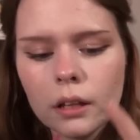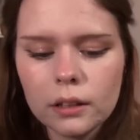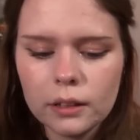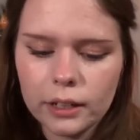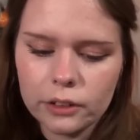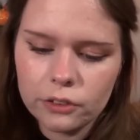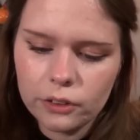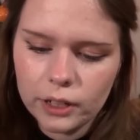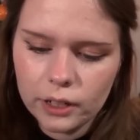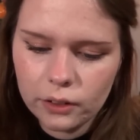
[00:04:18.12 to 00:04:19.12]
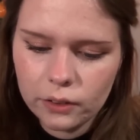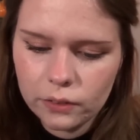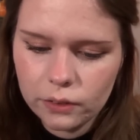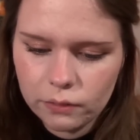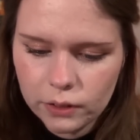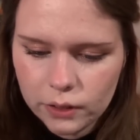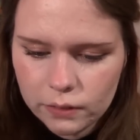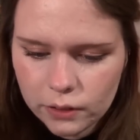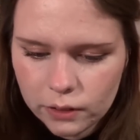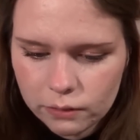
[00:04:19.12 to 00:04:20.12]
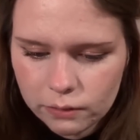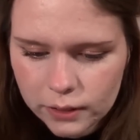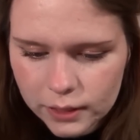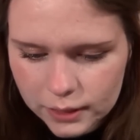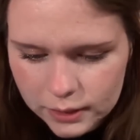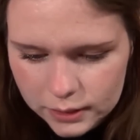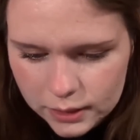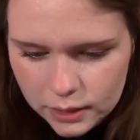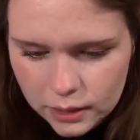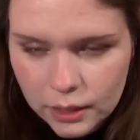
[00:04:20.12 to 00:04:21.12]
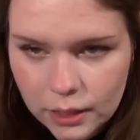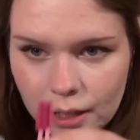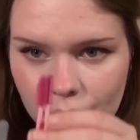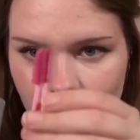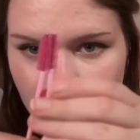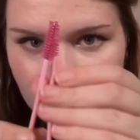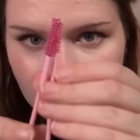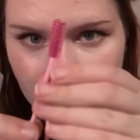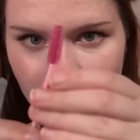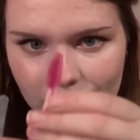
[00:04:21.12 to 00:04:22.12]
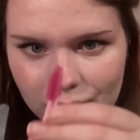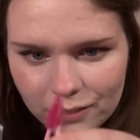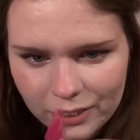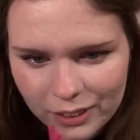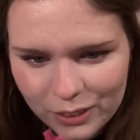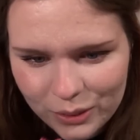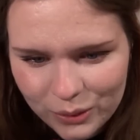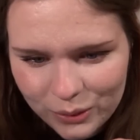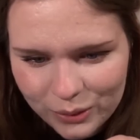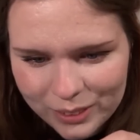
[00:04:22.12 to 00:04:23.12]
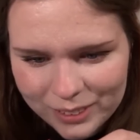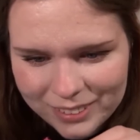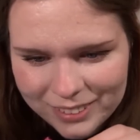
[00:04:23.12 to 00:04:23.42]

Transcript: The extra hair. They're very, very fuzzy and very cool.